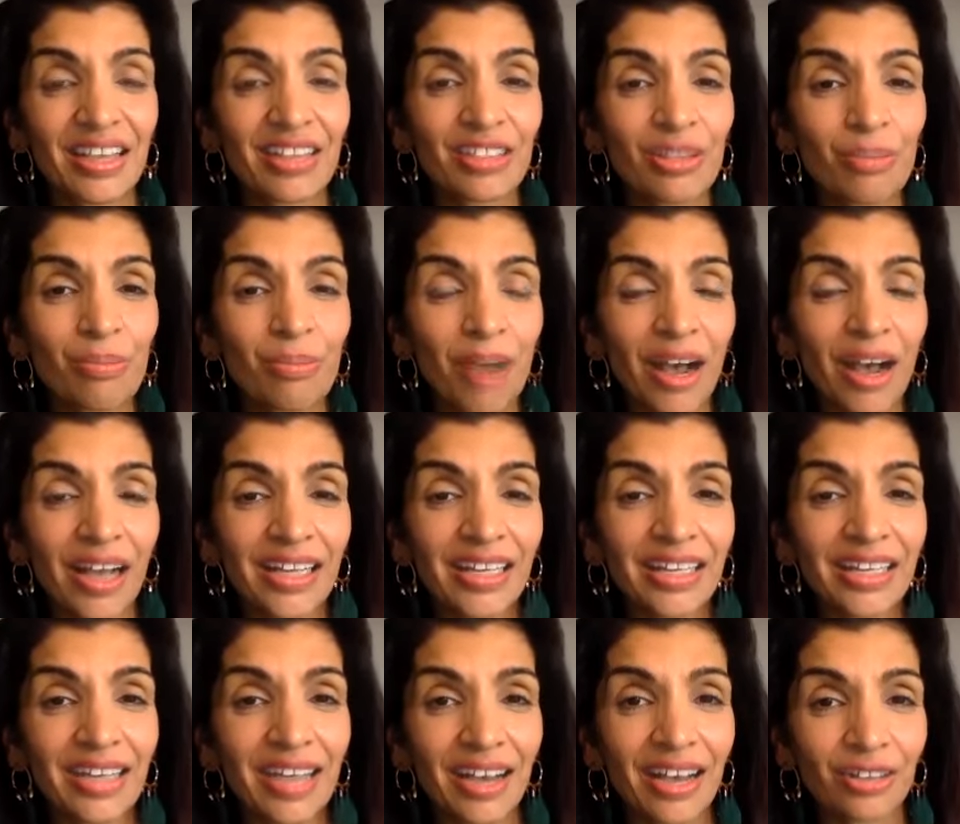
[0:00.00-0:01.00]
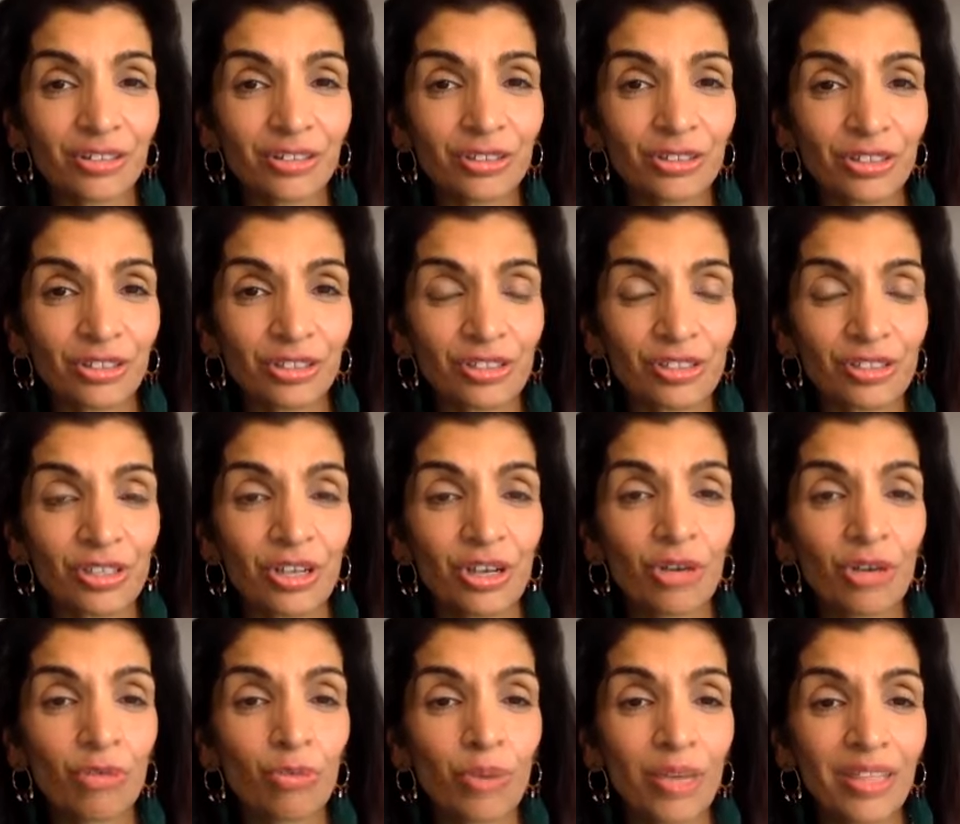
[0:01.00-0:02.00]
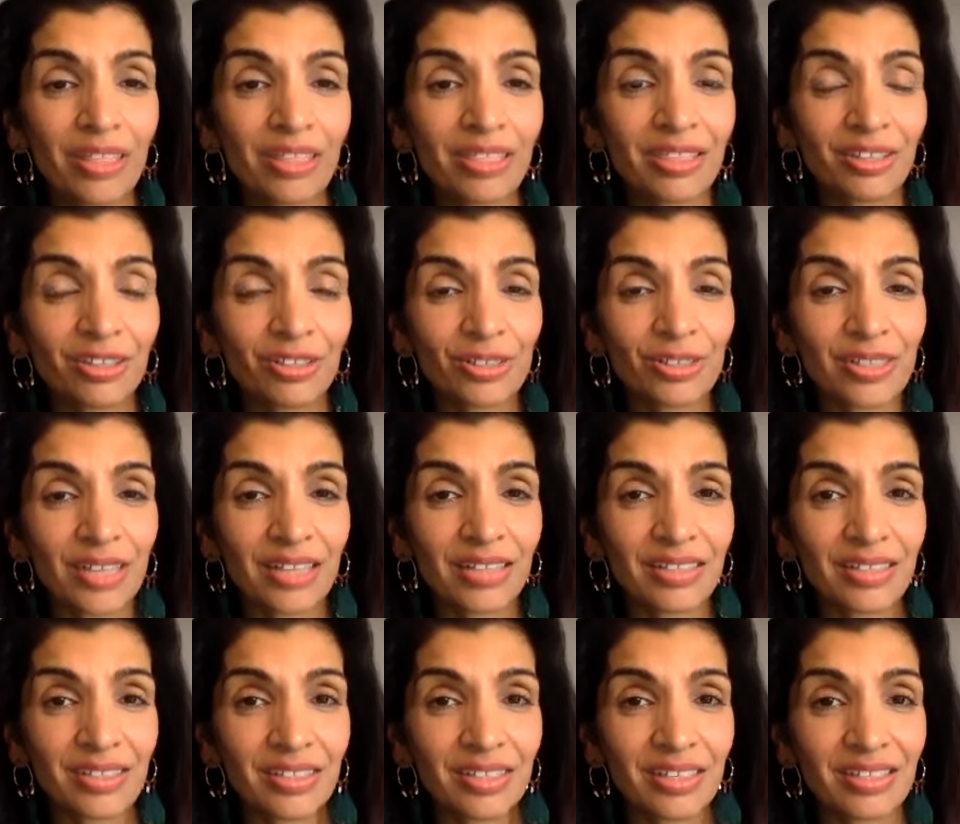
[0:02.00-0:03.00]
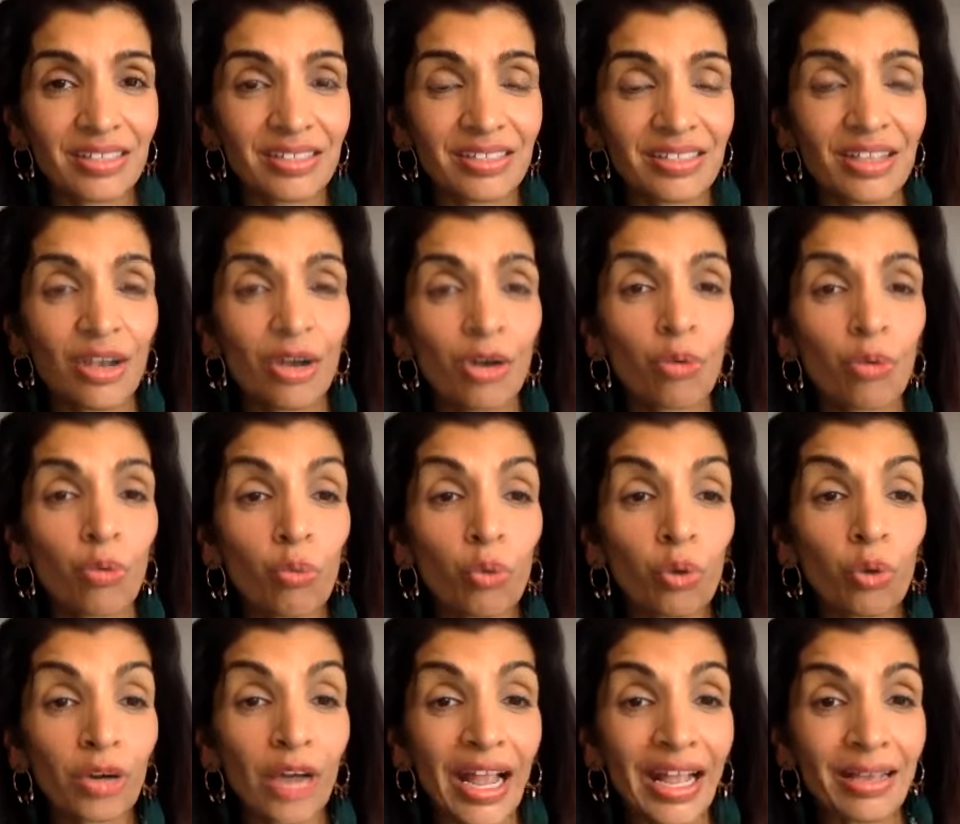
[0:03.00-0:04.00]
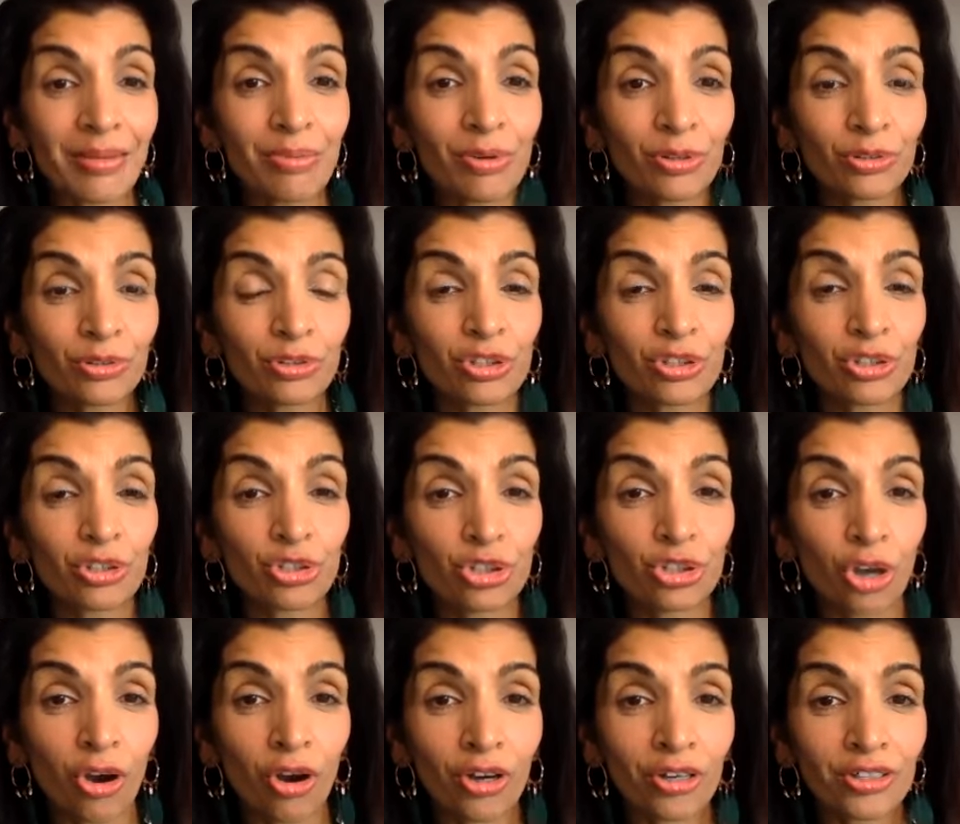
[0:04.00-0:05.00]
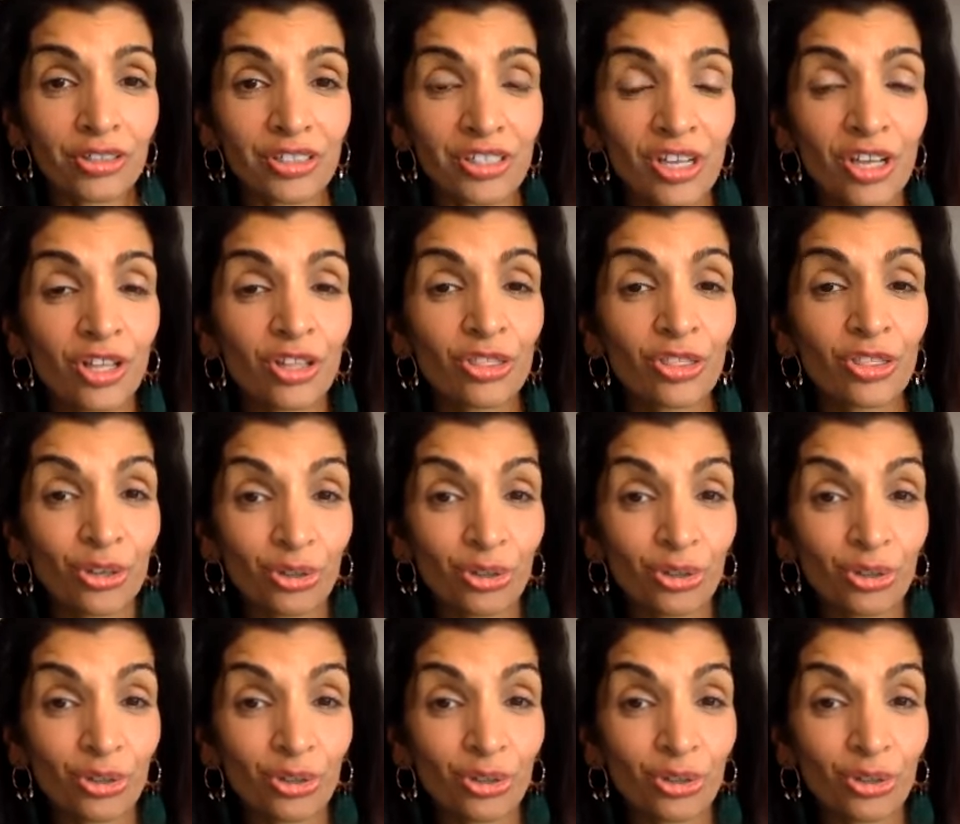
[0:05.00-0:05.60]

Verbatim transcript: The Mayan elders, with their senses, were able to chart the